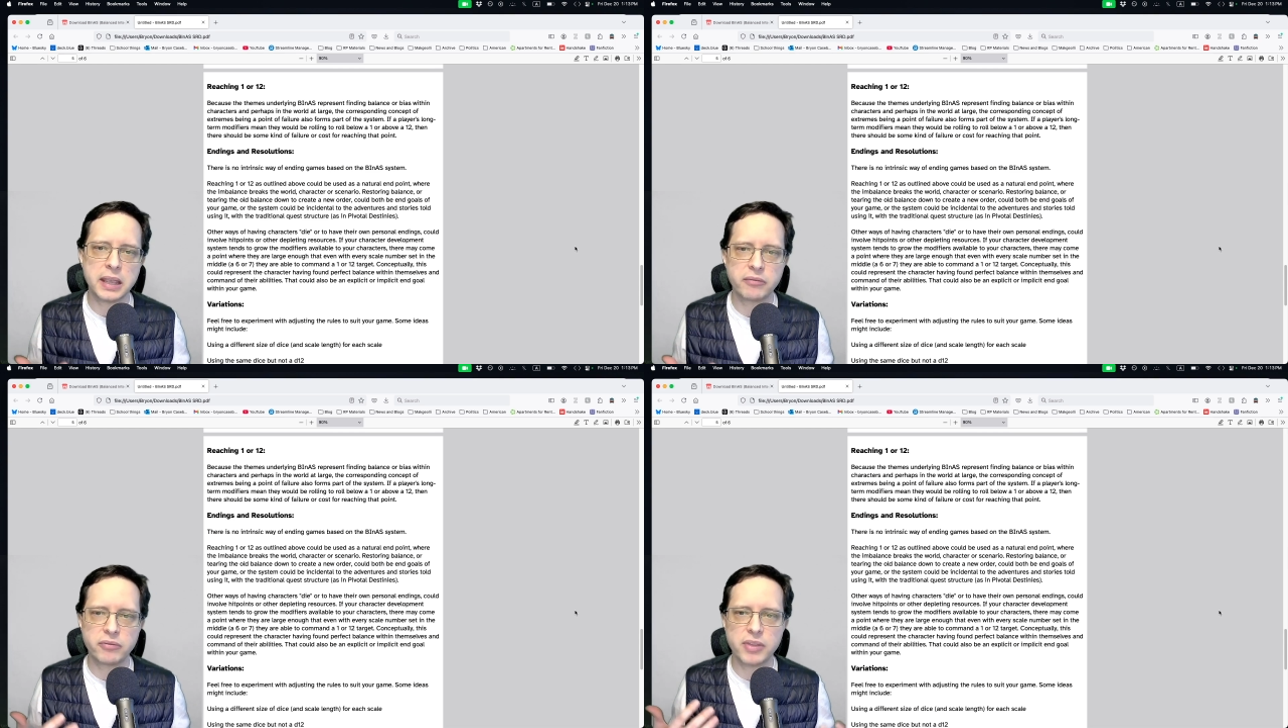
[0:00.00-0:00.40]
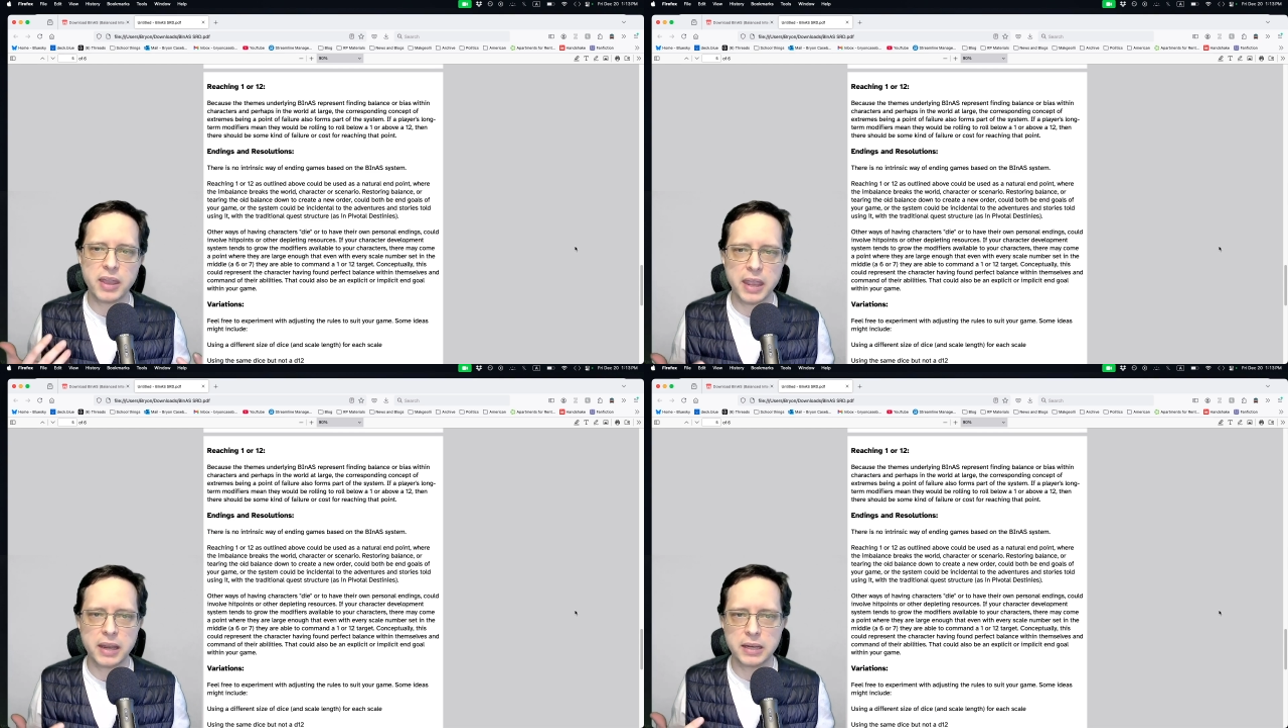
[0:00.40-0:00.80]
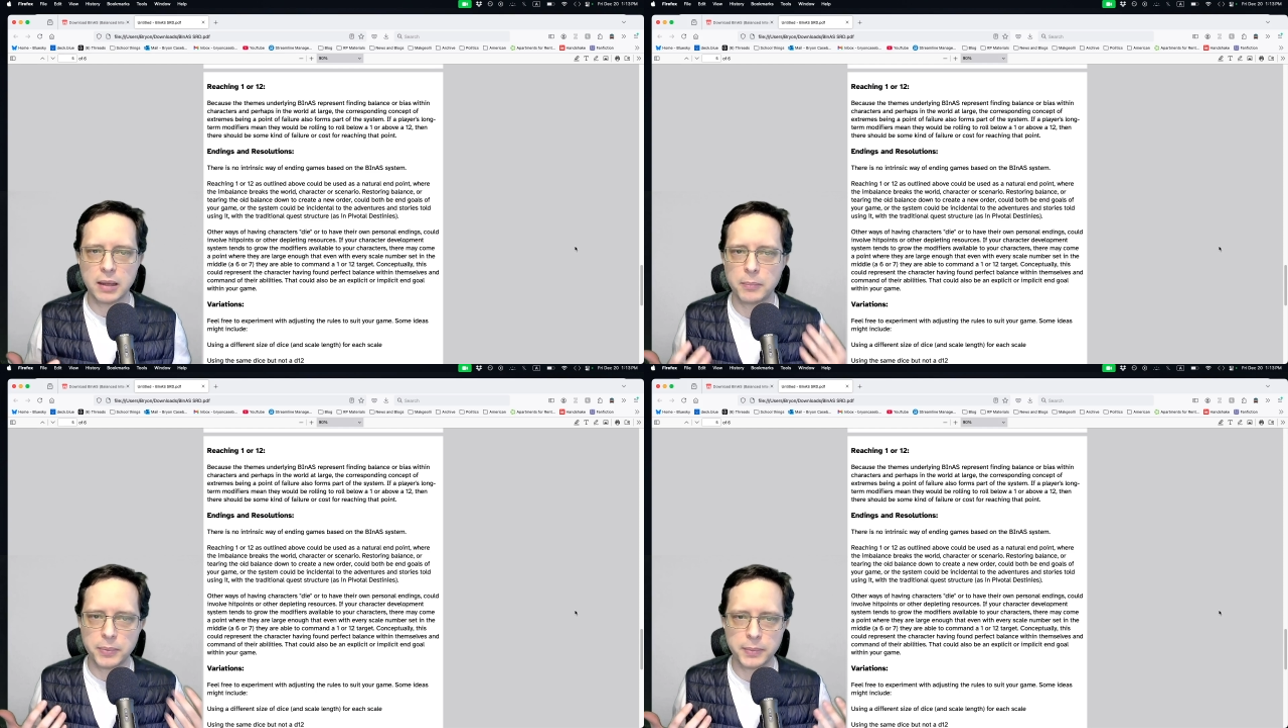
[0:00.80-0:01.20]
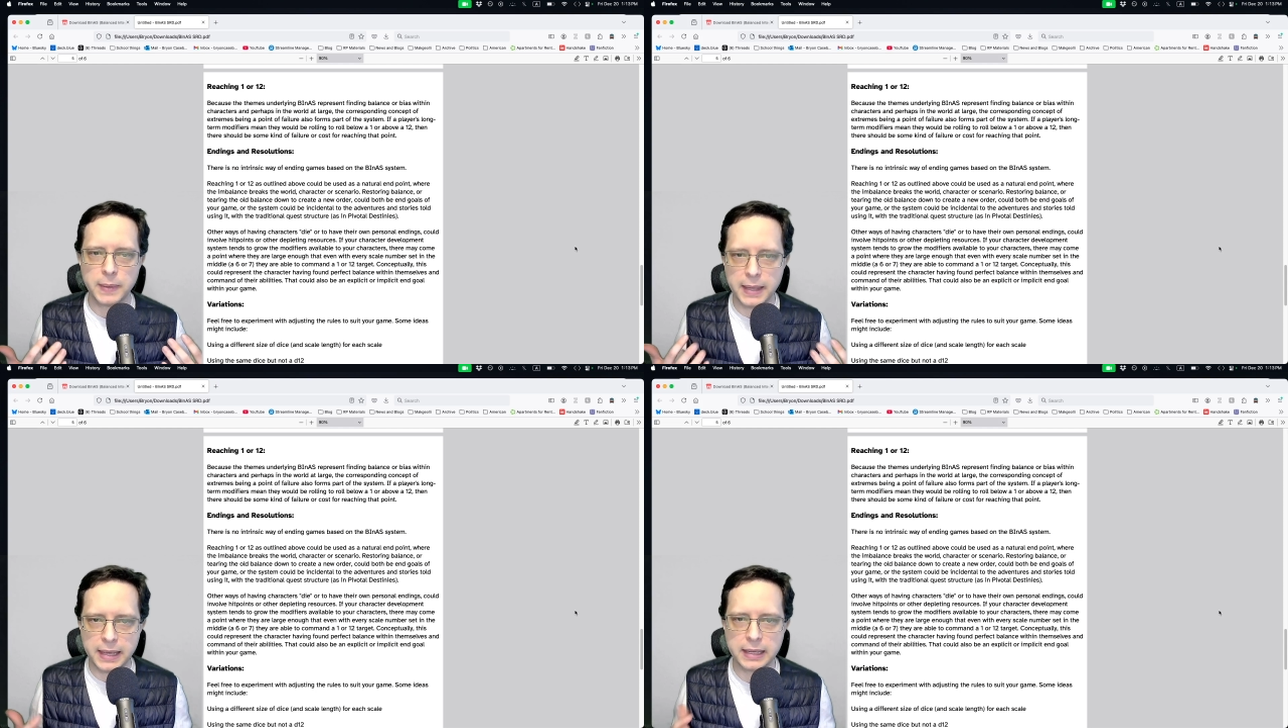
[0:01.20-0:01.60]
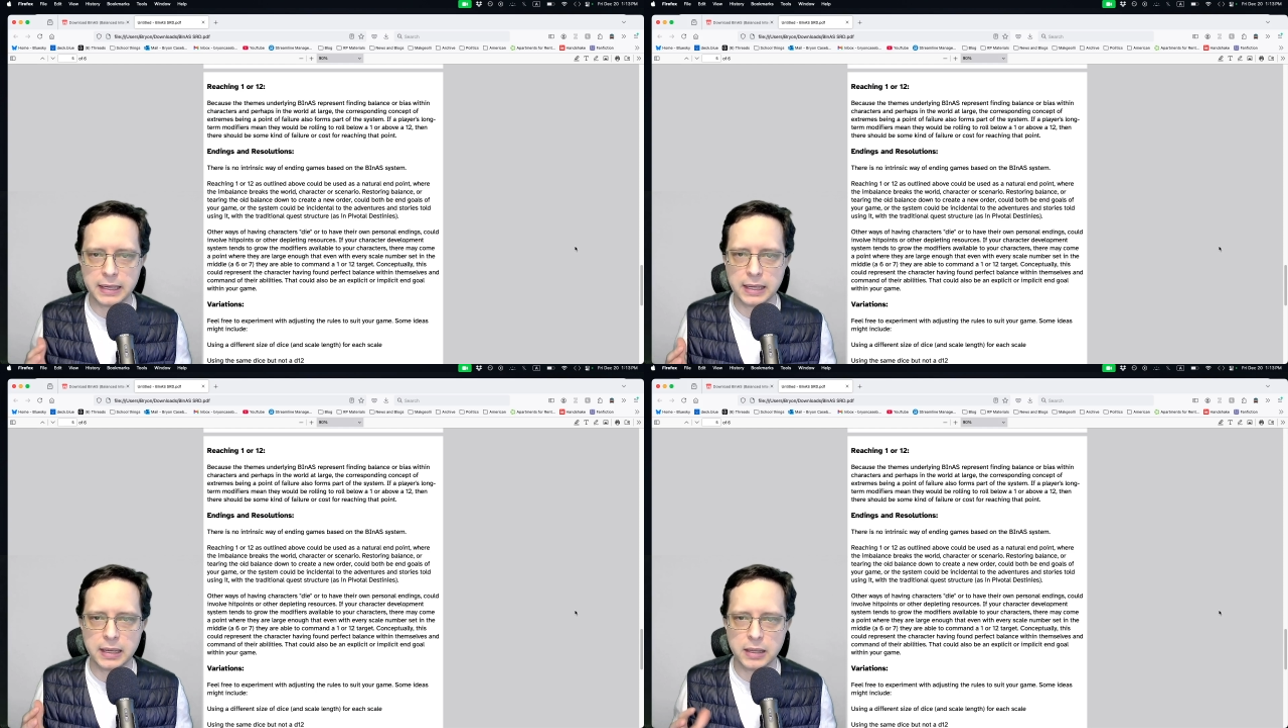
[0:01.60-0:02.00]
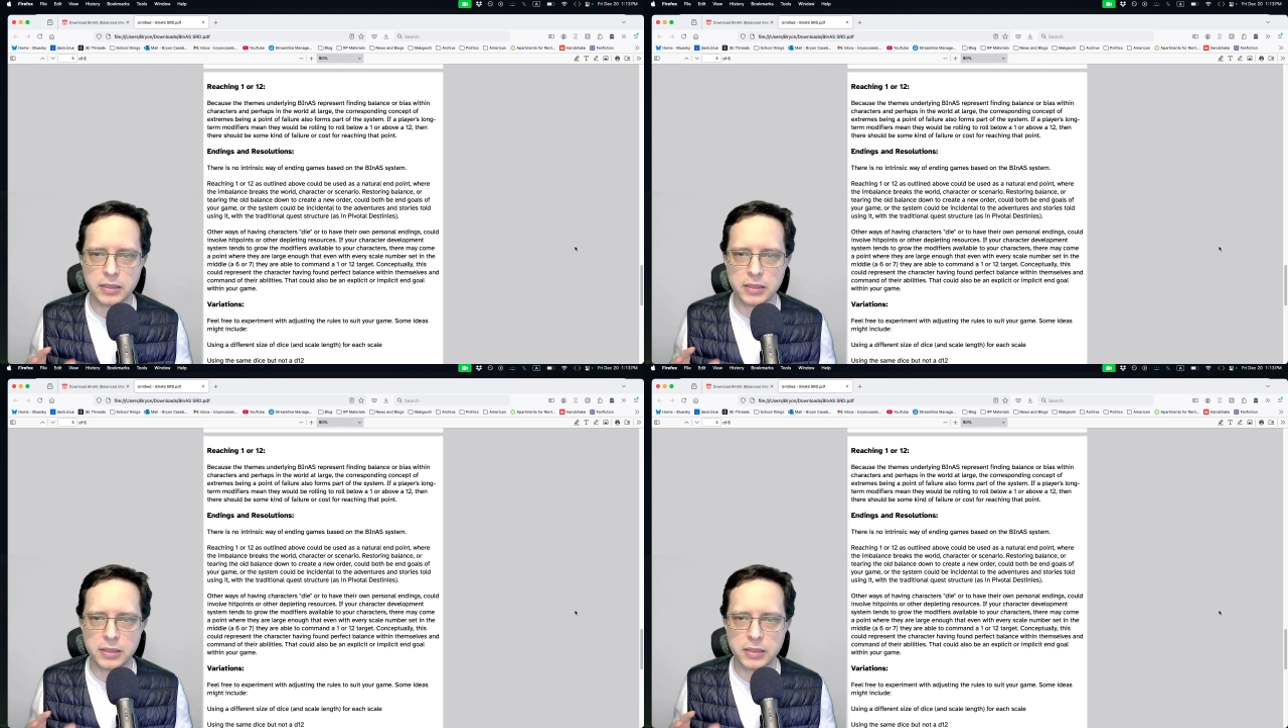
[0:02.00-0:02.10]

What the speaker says: if they end up hitting